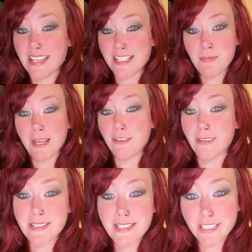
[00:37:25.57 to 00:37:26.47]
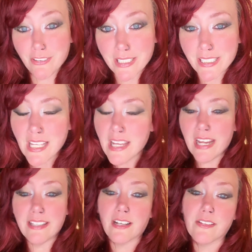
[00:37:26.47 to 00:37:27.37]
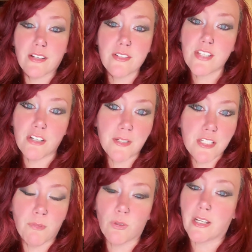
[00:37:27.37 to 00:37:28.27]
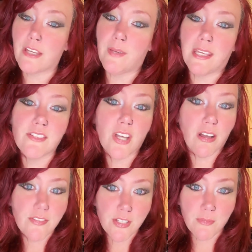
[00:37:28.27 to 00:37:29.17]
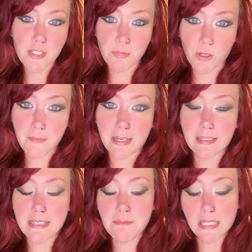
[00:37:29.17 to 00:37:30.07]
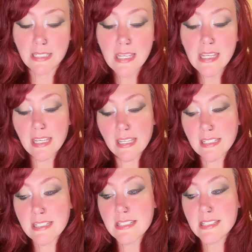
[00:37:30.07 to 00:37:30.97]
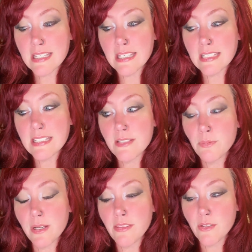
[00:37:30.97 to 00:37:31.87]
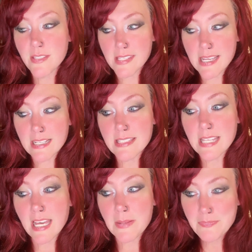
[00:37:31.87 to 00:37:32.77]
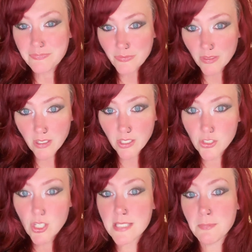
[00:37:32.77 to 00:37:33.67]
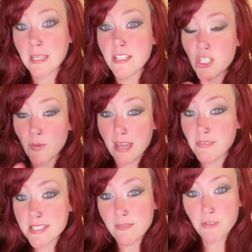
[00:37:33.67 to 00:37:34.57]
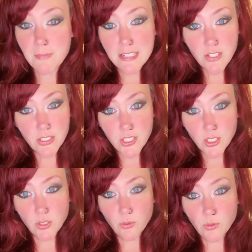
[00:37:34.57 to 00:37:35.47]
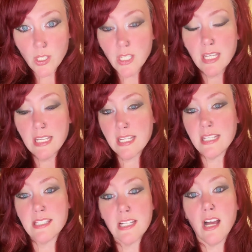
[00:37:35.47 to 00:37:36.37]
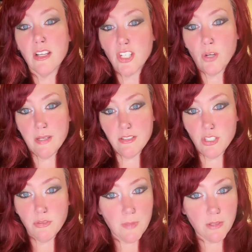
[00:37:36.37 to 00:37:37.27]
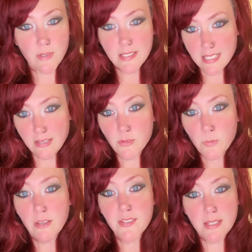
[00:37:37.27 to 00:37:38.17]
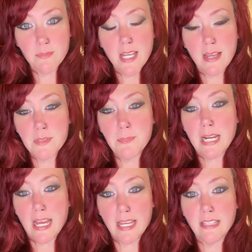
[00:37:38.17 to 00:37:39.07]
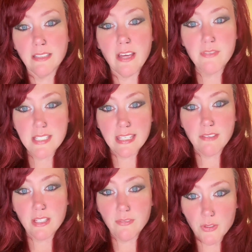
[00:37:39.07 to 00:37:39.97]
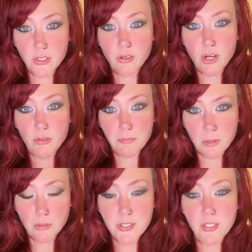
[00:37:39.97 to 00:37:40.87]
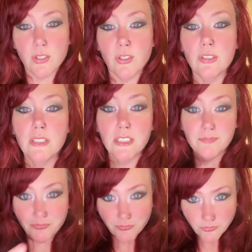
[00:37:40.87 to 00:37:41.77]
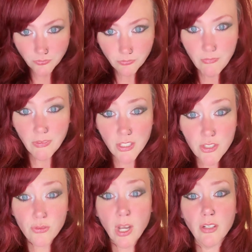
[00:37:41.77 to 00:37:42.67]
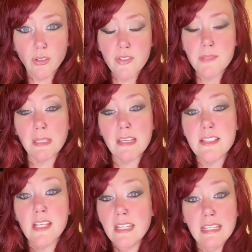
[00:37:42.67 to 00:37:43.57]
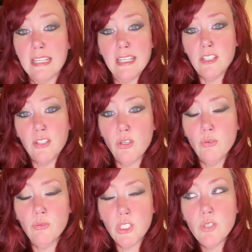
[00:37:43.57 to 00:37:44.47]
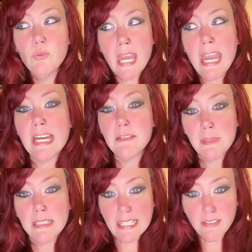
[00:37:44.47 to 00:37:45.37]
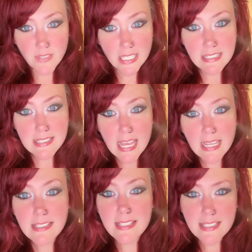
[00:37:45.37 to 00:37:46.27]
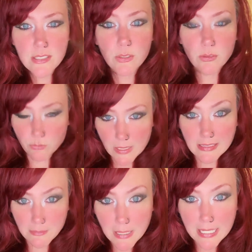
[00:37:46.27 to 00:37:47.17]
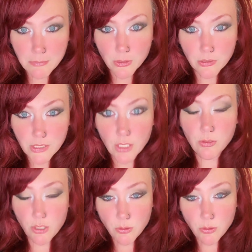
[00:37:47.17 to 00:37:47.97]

Chica, that's why I wanted to do it. And there's so much more, and we can talk so much more about it. But it is one of those things that just because you have this information too, it's not going to be received well sometimes. But I love to give it for your own personal struggles, because you can believe this and still read the Bible.